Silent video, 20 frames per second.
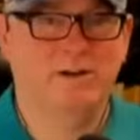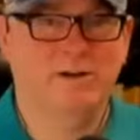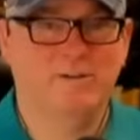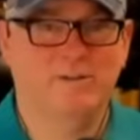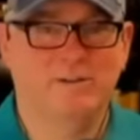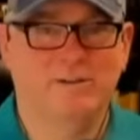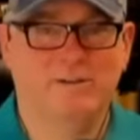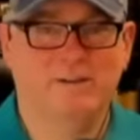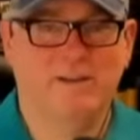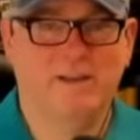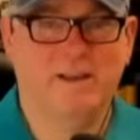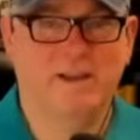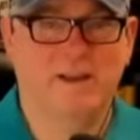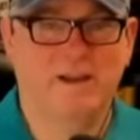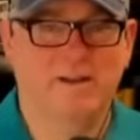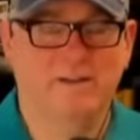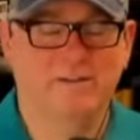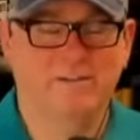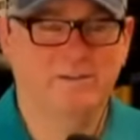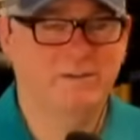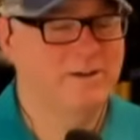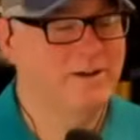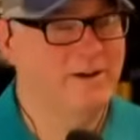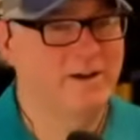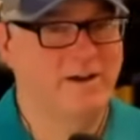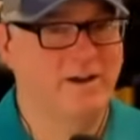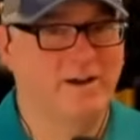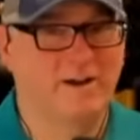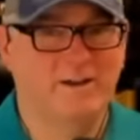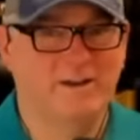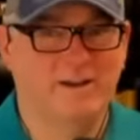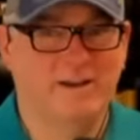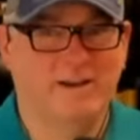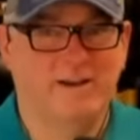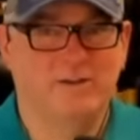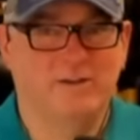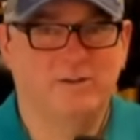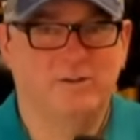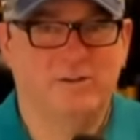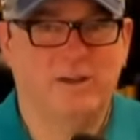onto the case. You
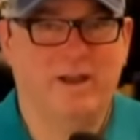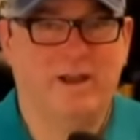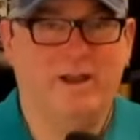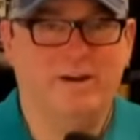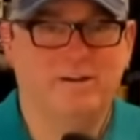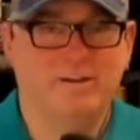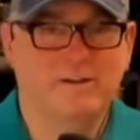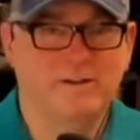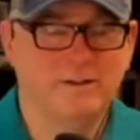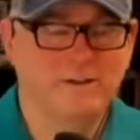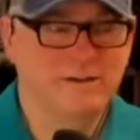can't do that.